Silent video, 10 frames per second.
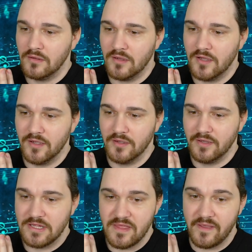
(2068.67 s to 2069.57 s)
uh,
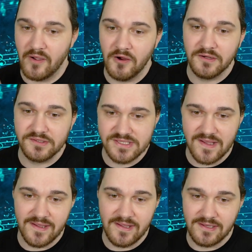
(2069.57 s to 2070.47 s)
and they are
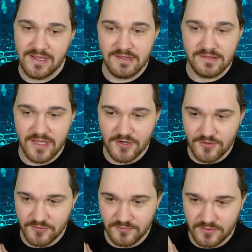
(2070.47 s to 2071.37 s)
dying, and they
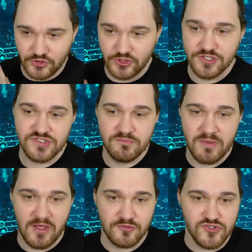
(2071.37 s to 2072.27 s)
are just
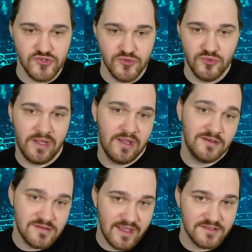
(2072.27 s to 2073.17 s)
about to,
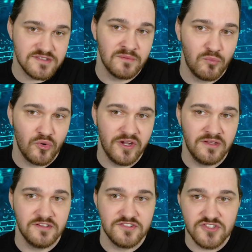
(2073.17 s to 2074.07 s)
and at some point
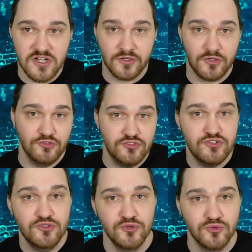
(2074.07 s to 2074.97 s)
in this song,
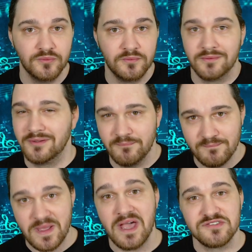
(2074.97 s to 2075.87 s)
do
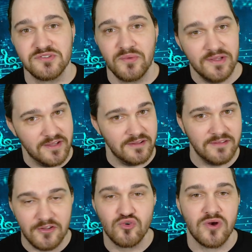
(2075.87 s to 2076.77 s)
pass away. They,
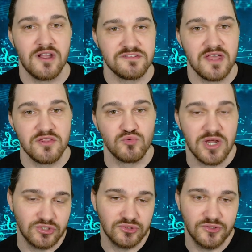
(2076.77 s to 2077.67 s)
they cross that
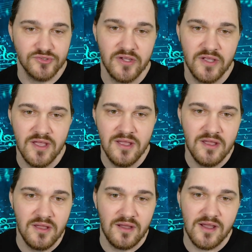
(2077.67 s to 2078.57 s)
threshold.
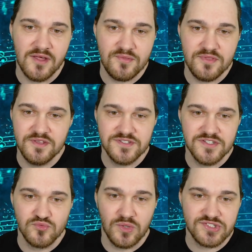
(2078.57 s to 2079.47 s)
Uh, this
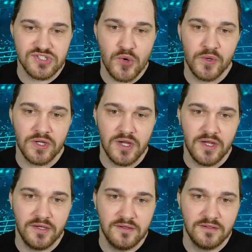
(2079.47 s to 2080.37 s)
is what's going
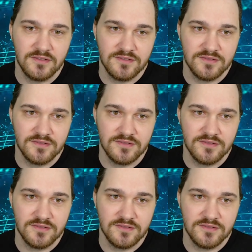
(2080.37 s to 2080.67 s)
on